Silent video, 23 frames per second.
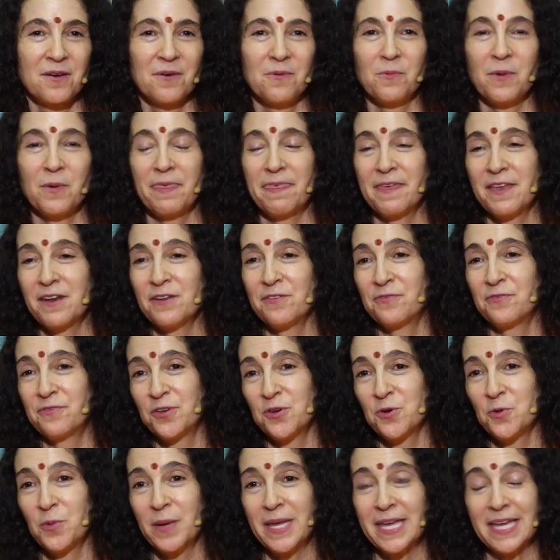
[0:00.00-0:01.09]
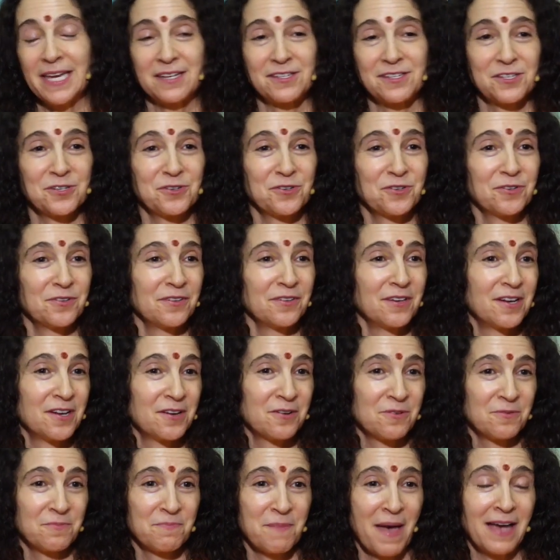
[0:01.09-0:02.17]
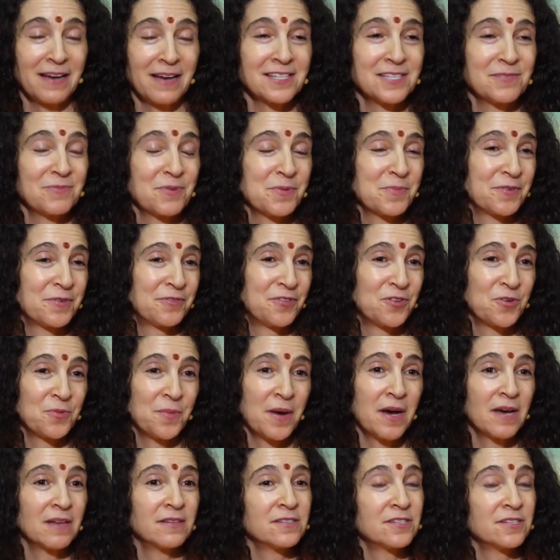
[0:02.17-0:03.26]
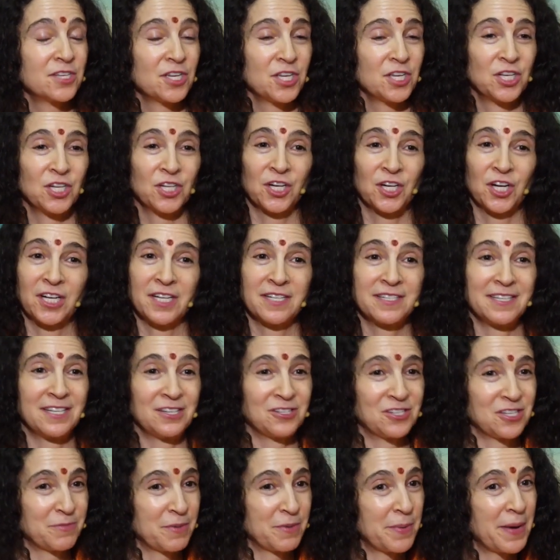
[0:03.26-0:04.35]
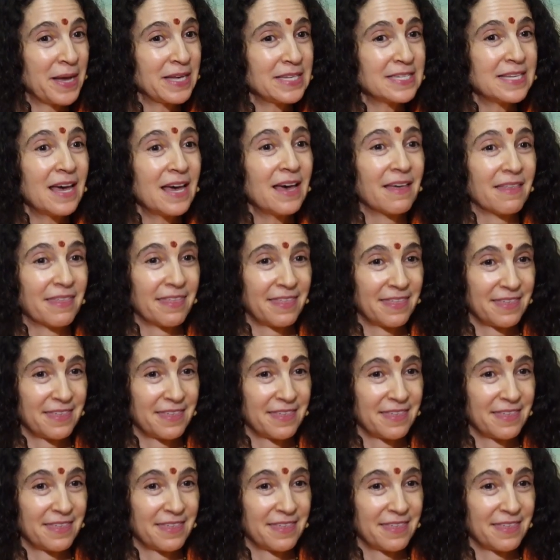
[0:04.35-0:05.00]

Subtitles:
Within a few weeks or, maximum a few months, you're going to teach them about death.